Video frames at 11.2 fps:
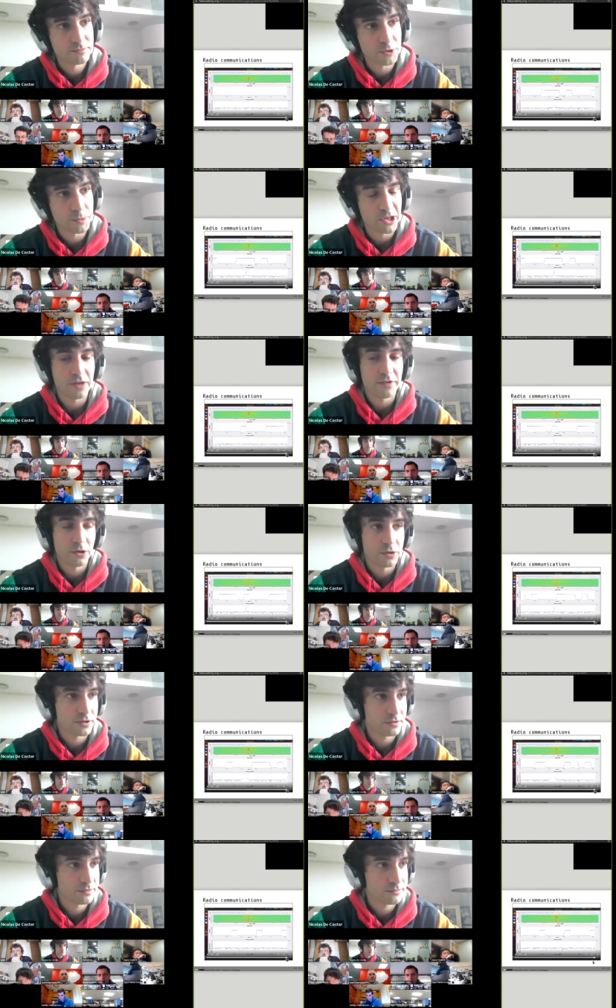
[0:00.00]
So we'll have a
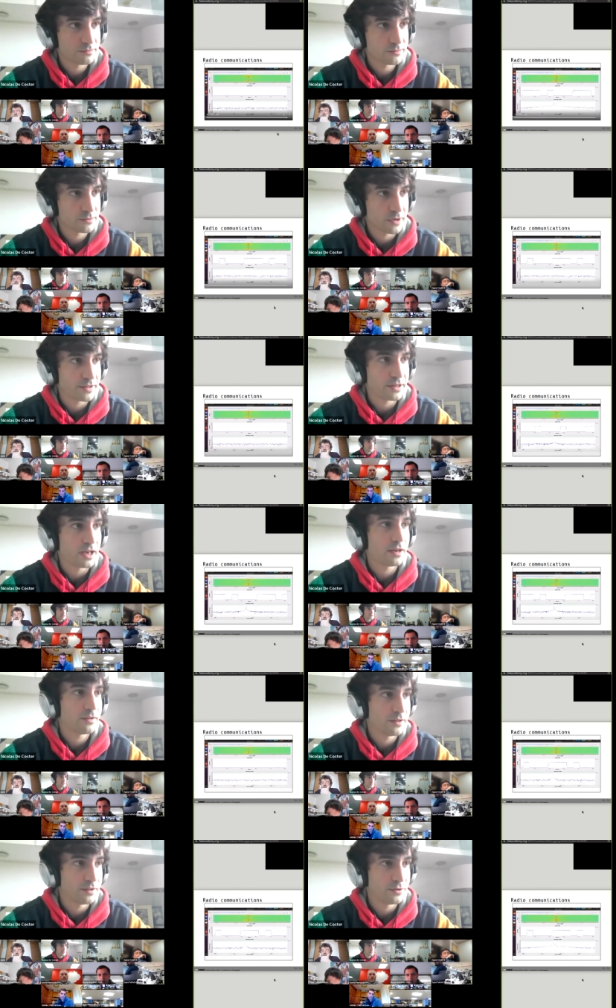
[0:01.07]
look.
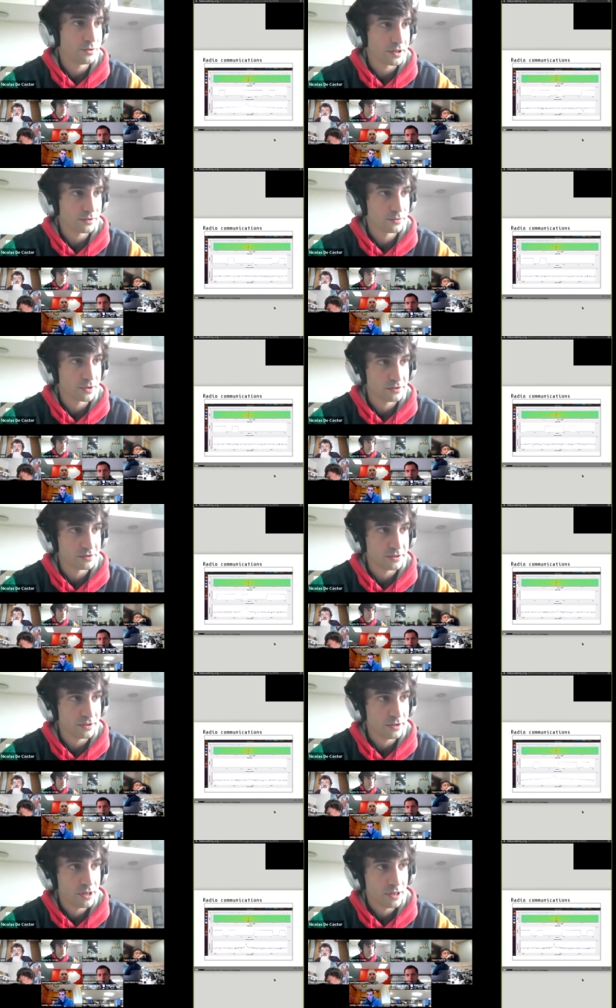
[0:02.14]
And then you can really
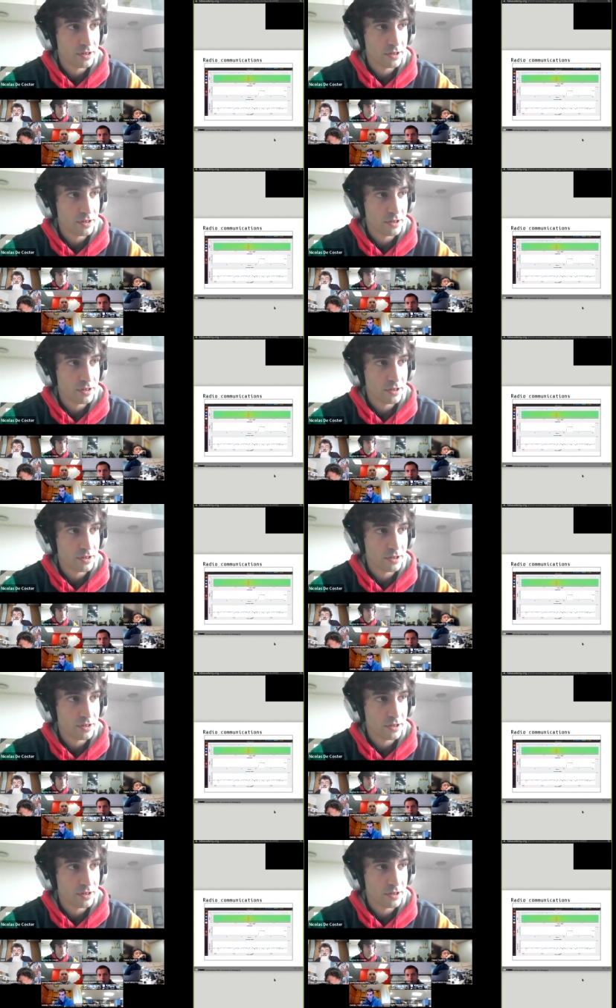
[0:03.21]
see